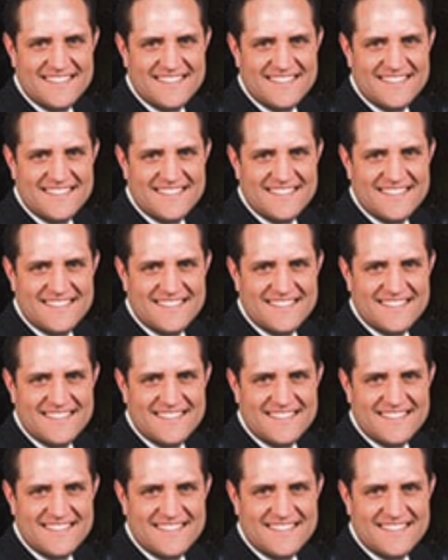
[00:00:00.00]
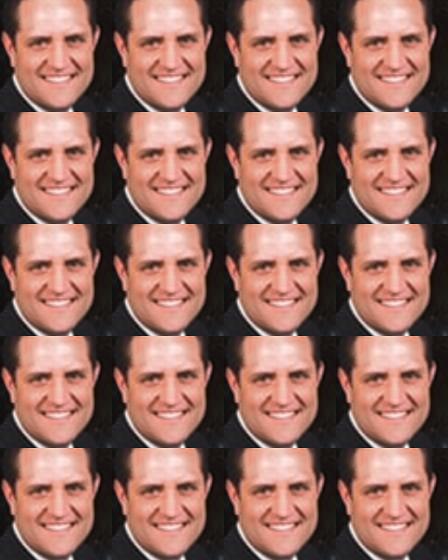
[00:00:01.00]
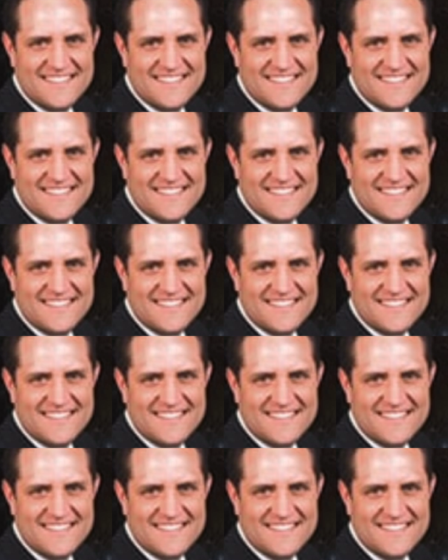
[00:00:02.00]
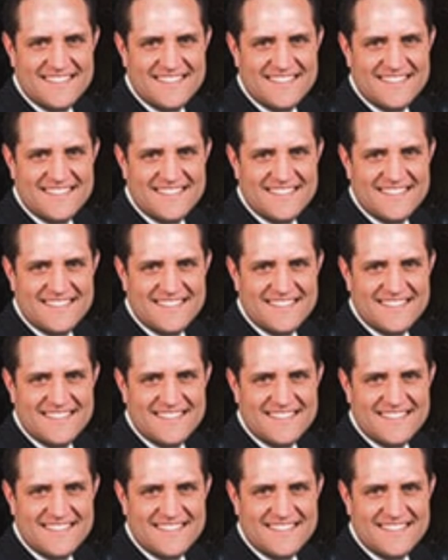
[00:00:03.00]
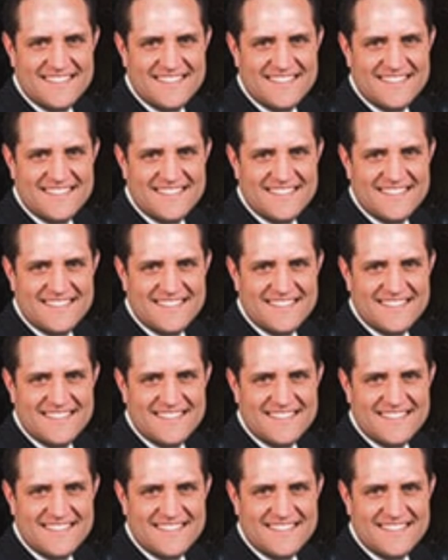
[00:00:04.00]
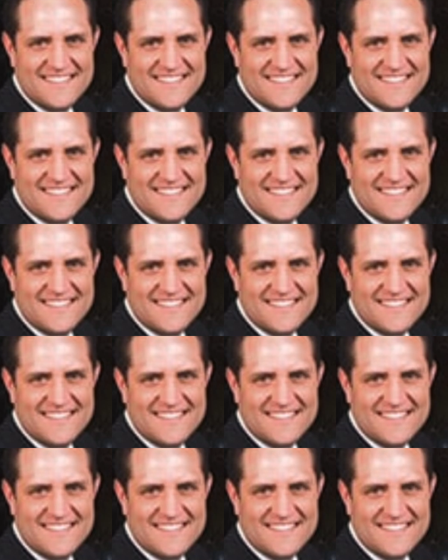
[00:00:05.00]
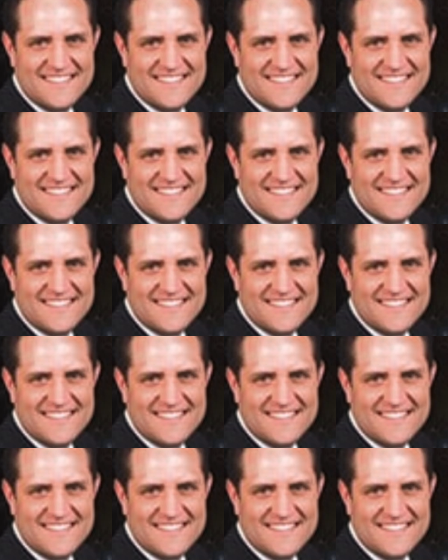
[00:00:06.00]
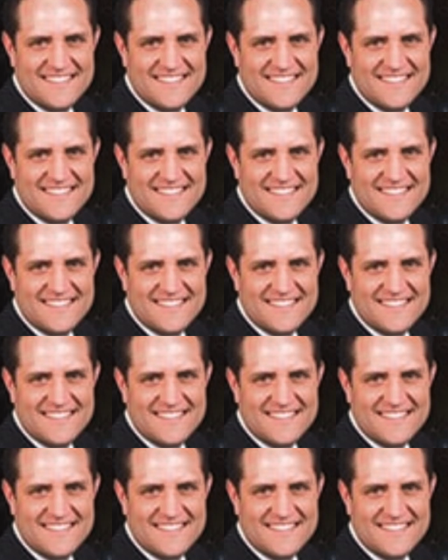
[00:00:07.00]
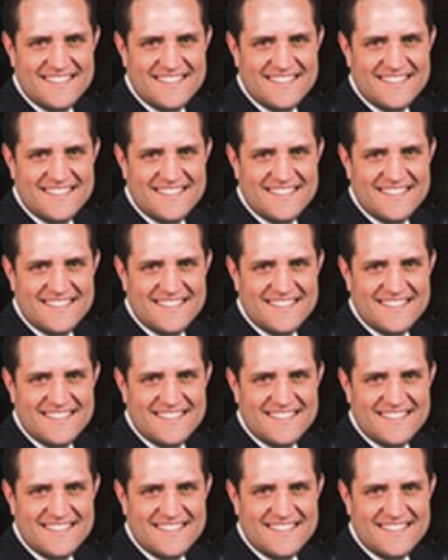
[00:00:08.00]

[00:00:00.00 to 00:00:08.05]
(no lip movement)